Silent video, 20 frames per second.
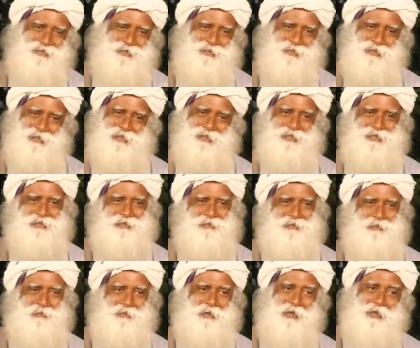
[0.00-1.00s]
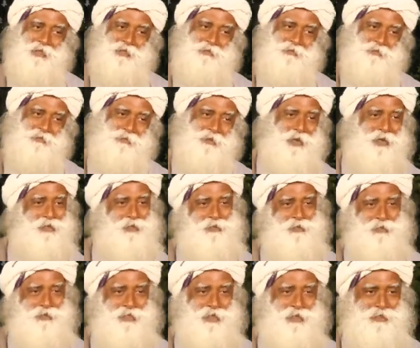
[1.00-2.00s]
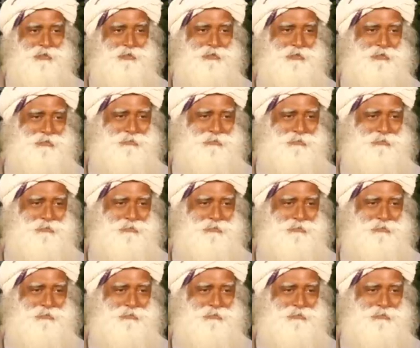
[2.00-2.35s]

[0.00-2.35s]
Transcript: See, one is moon, another is sun.